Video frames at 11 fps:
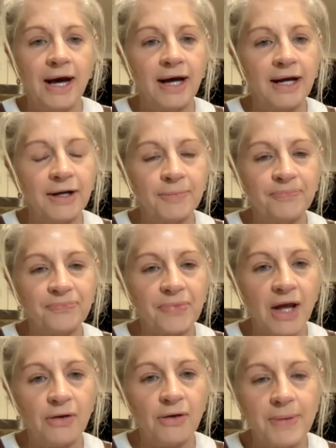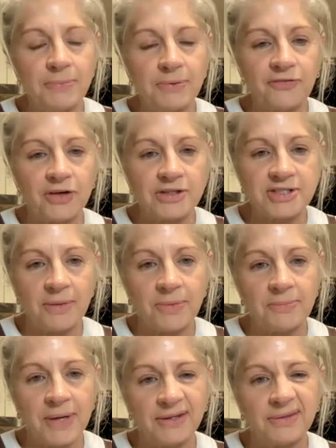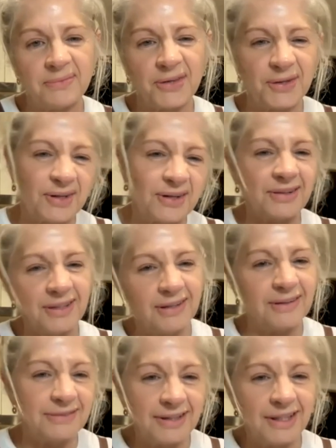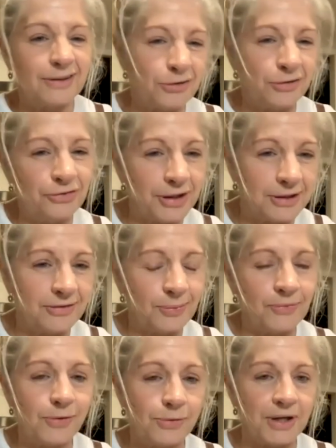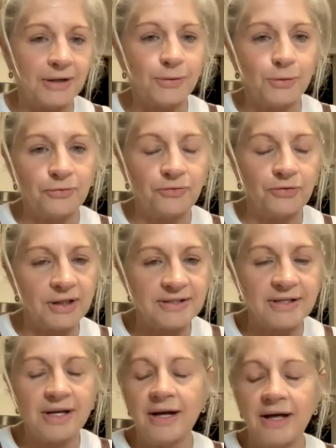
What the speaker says: I remember the first time I made them, I thought, oh, you know, corn fritters, we've all done corn fritters.